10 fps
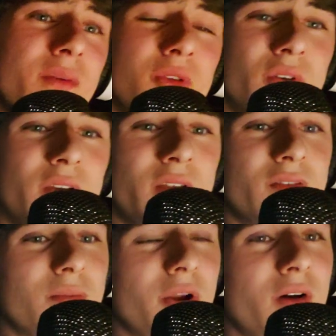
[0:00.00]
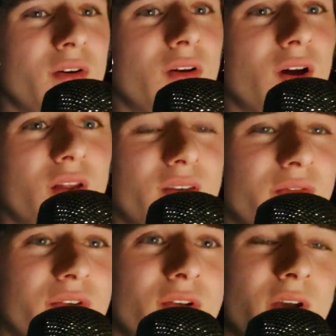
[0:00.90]
I'm doing it is to put out good
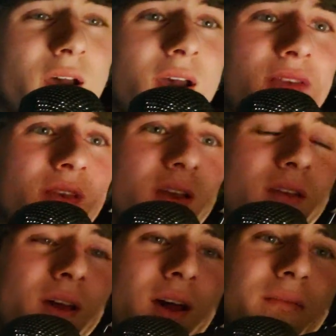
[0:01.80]
content for you guys, and